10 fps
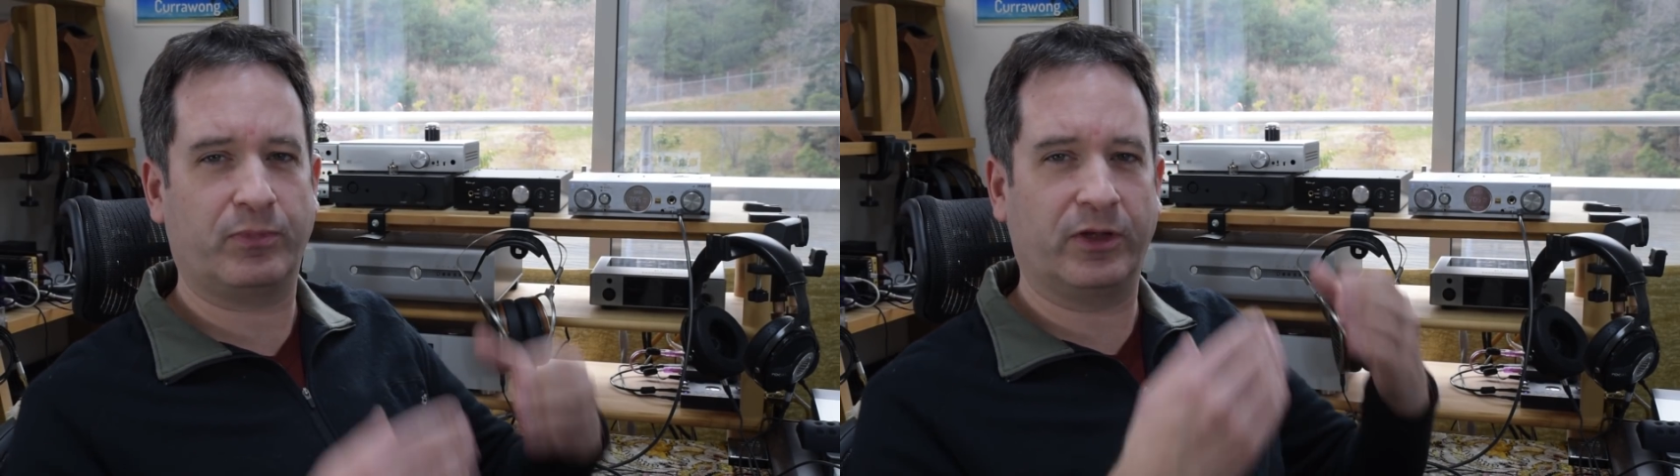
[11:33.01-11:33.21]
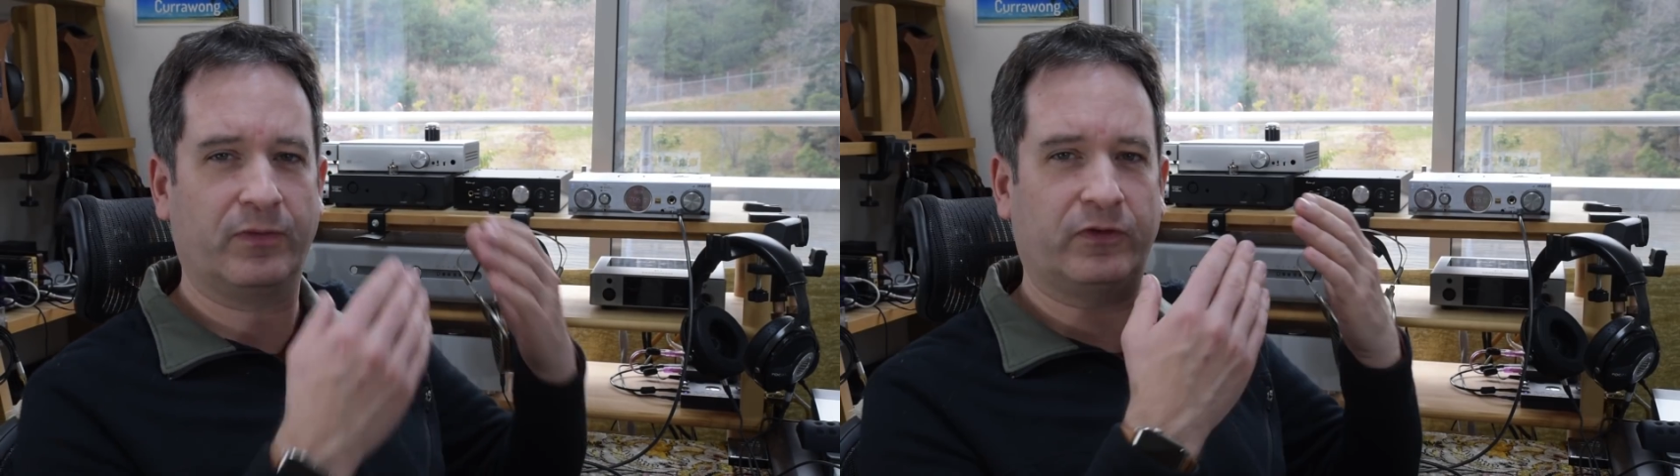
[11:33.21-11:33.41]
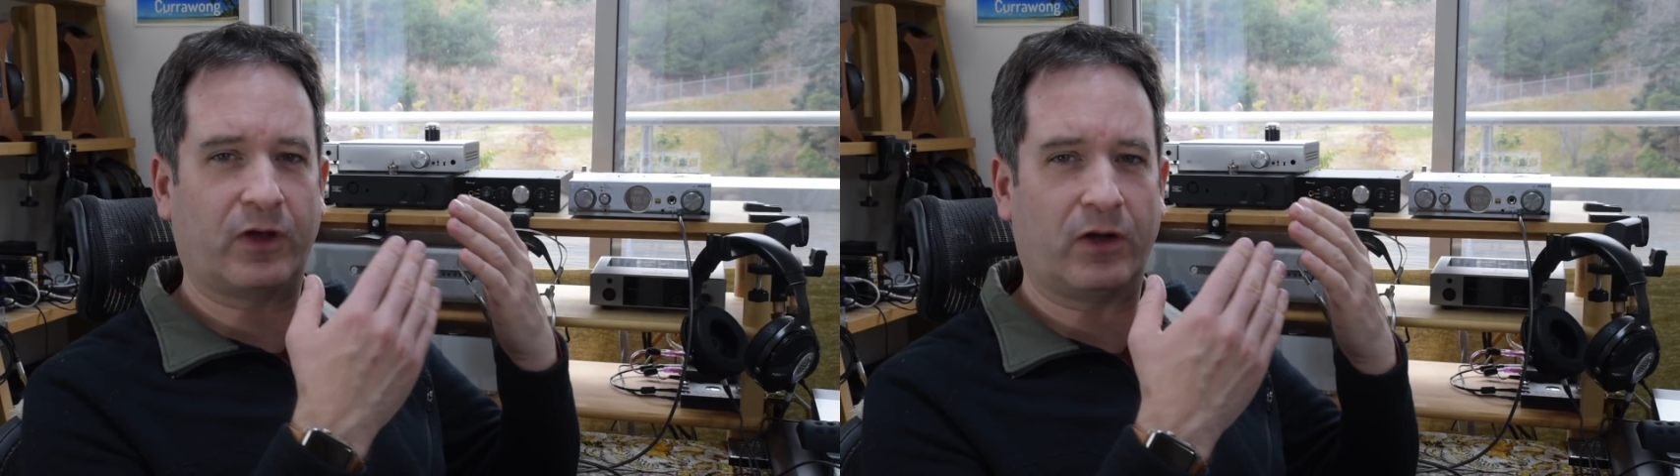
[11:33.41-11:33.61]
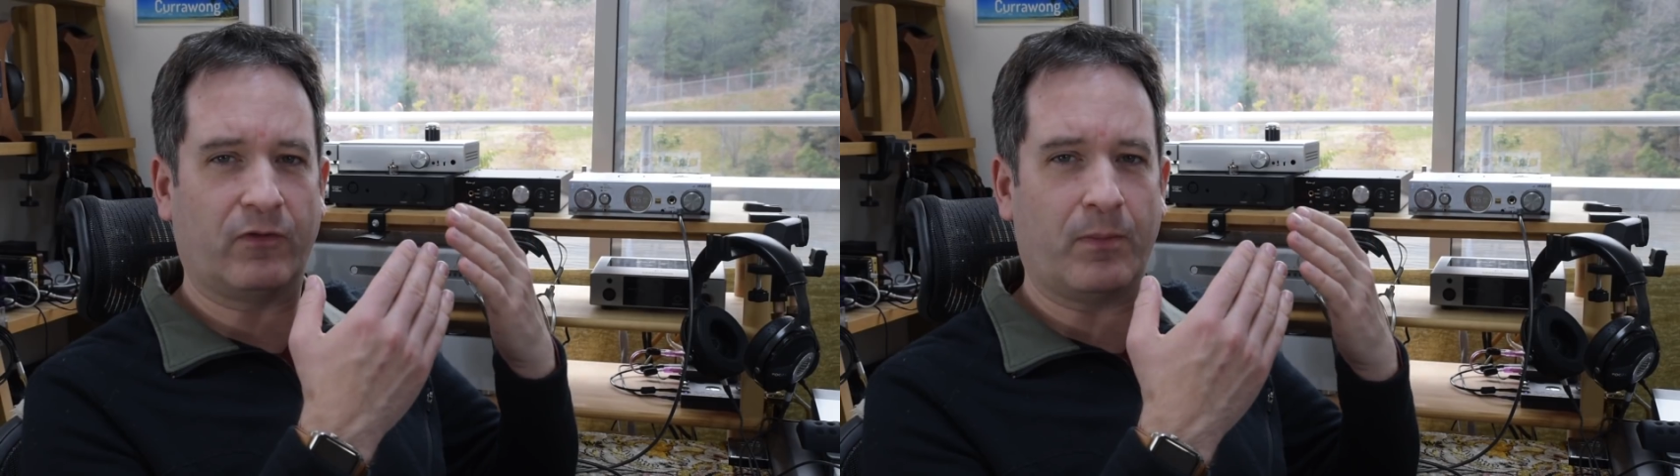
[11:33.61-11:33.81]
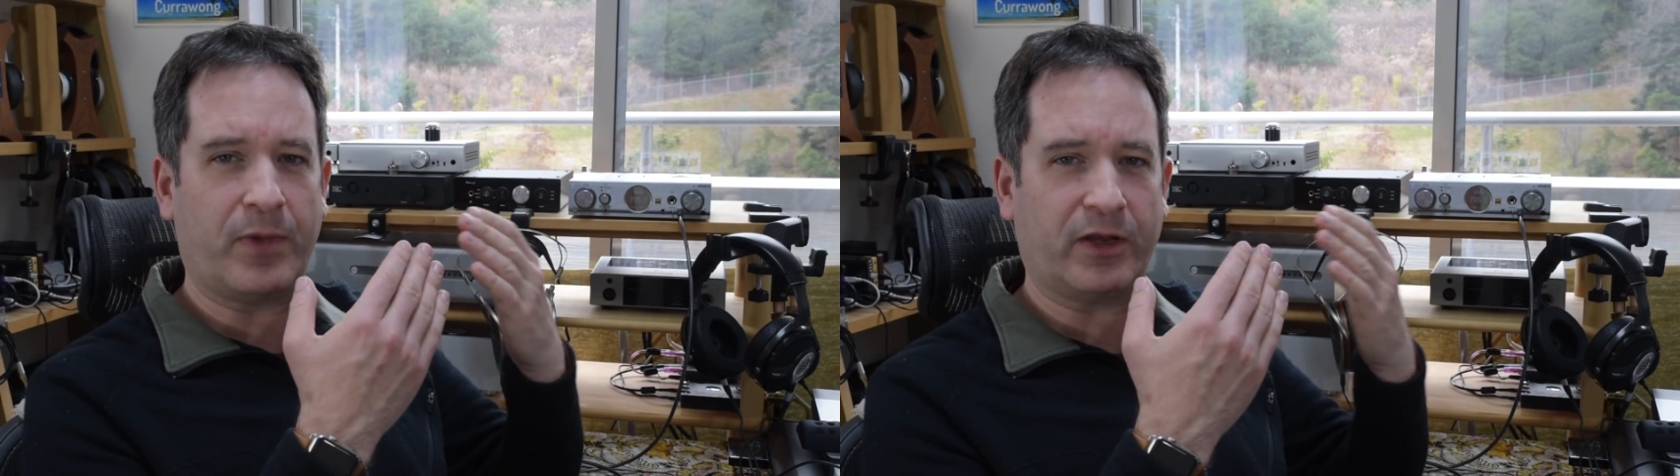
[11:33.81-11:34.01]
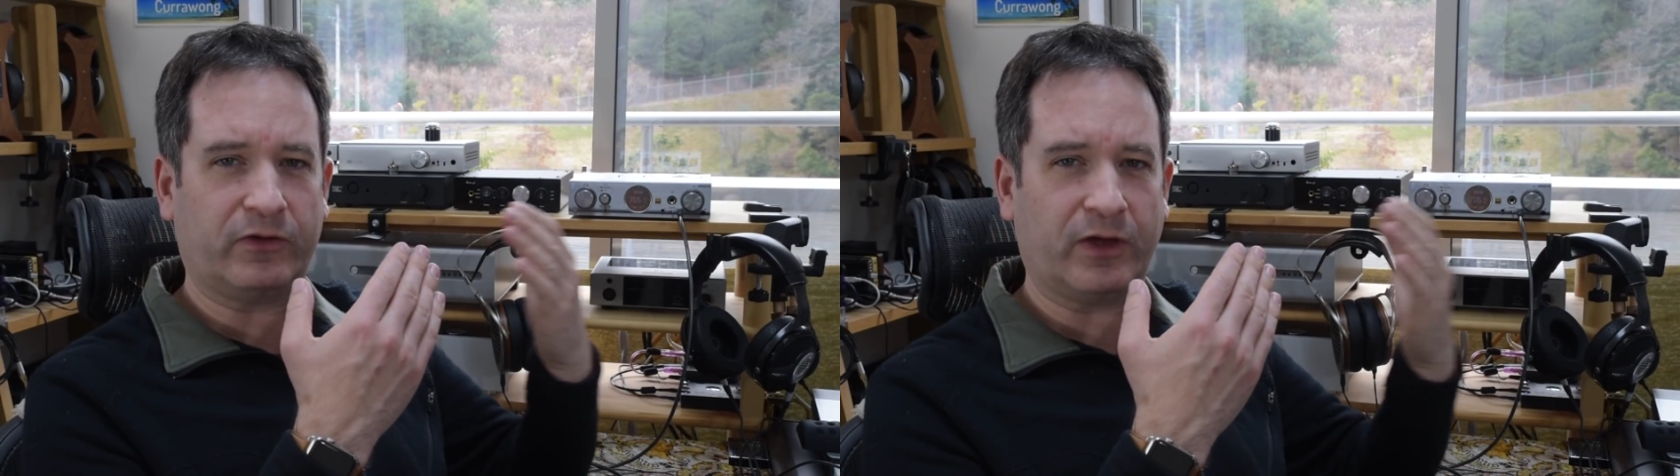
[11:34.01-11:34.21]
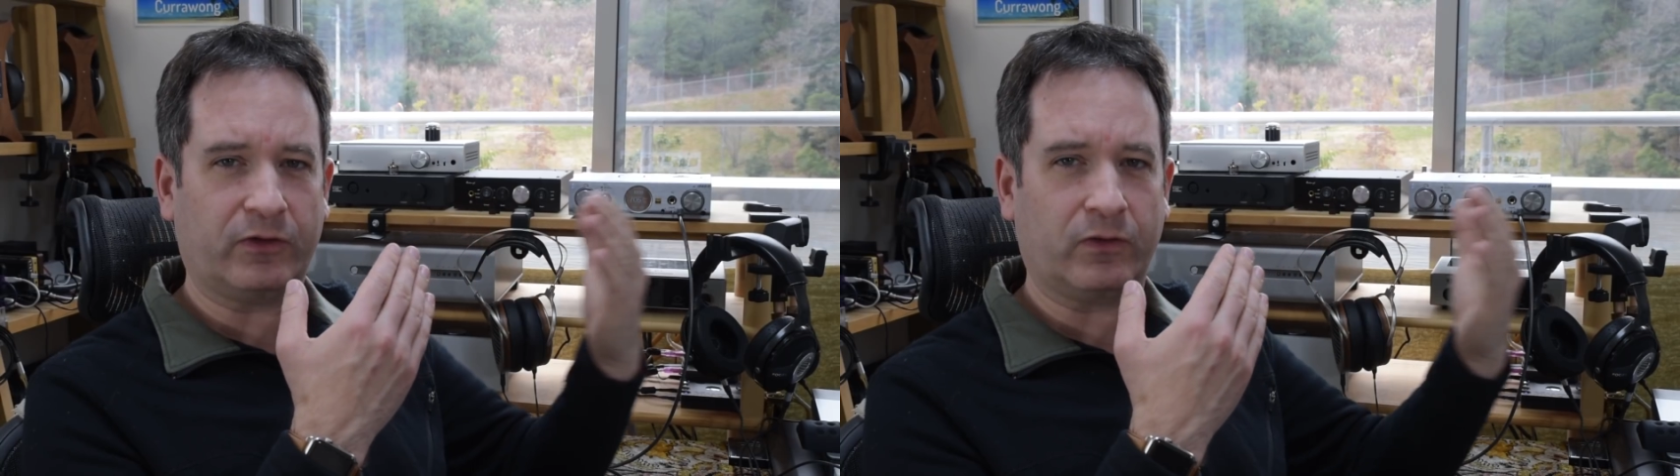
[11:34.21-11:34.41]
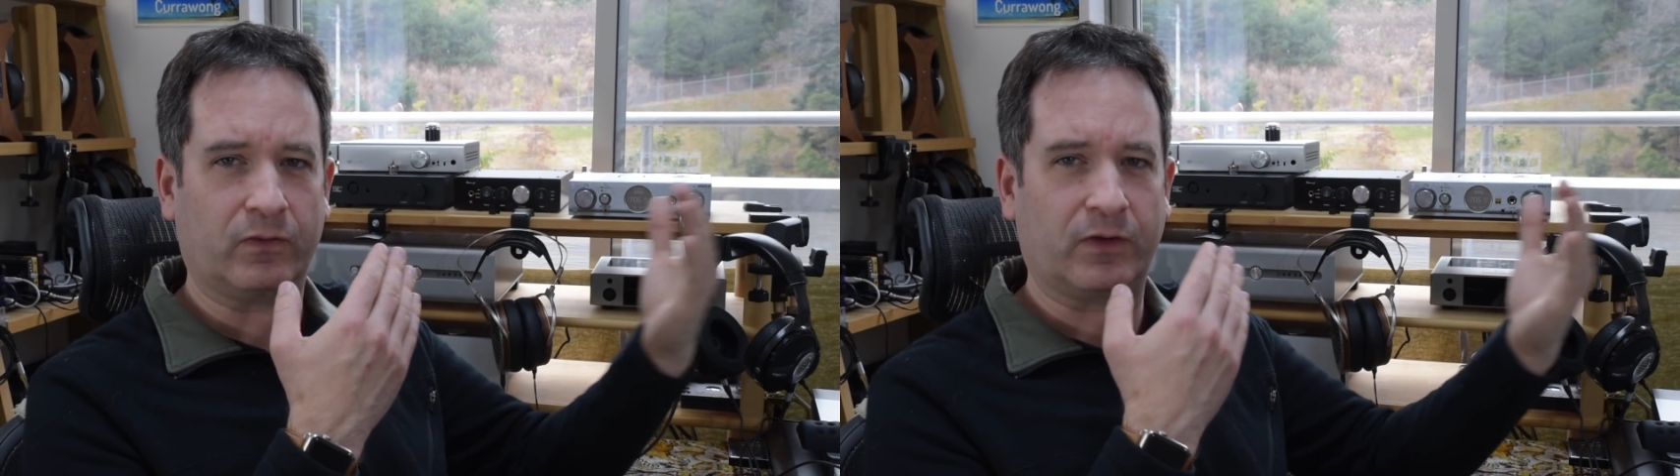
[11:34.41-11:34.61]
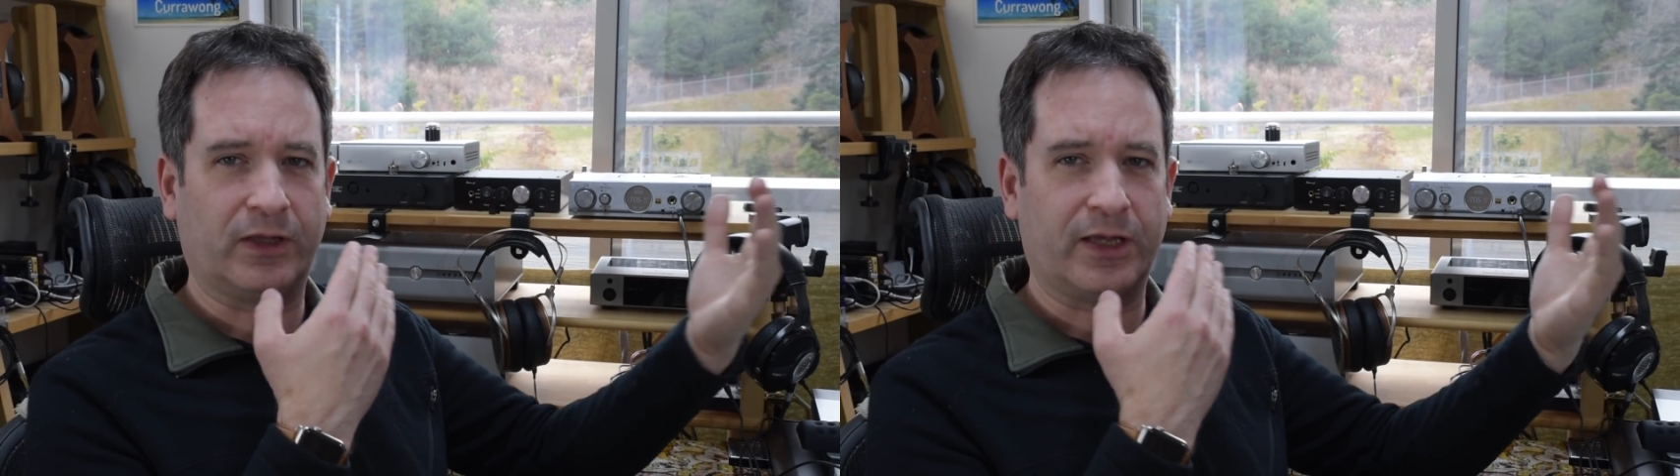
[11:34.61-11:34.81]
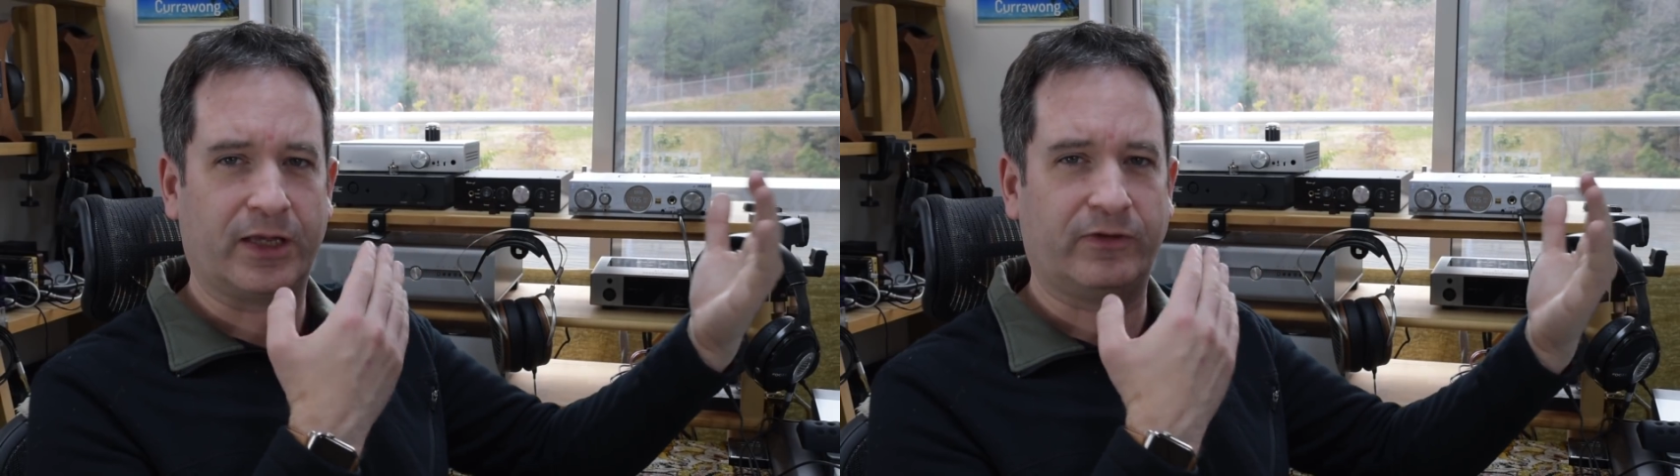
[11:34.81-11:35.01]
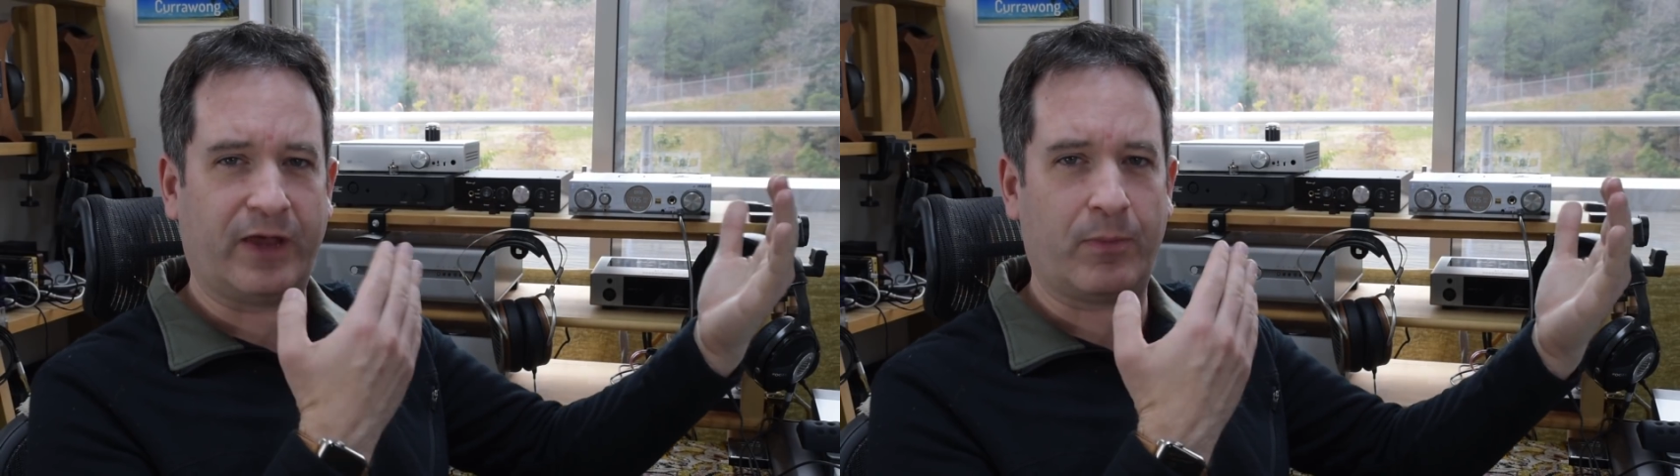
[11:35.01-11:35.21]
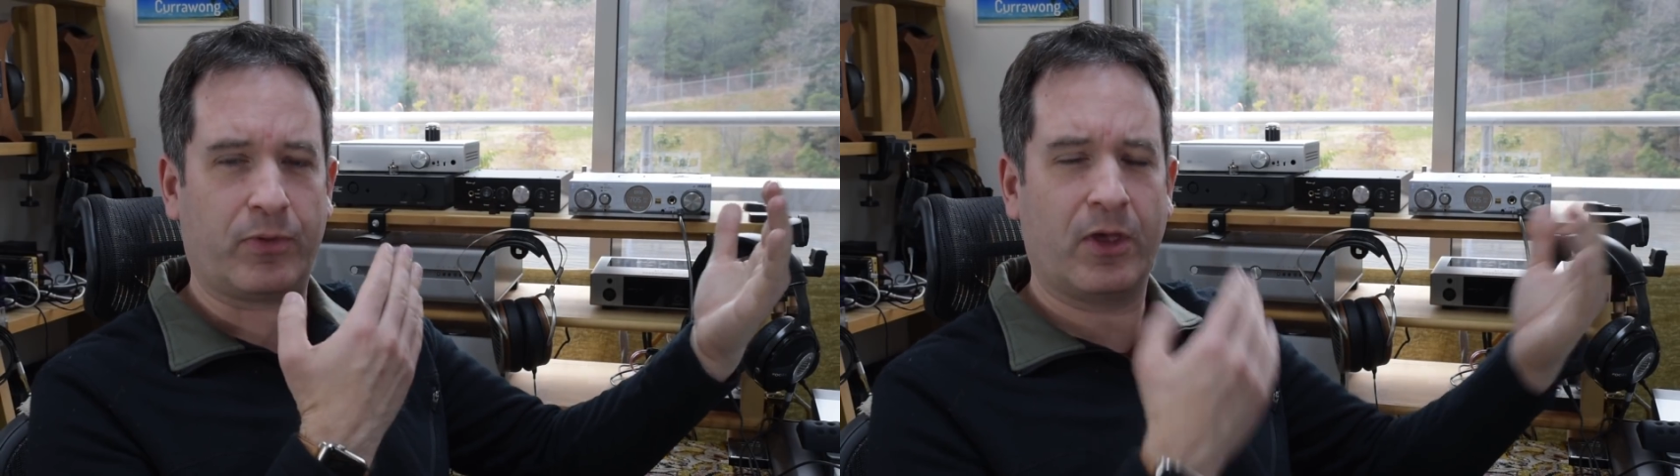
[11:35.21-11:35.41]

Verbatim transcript: delivers kind of a better sense of clear depth.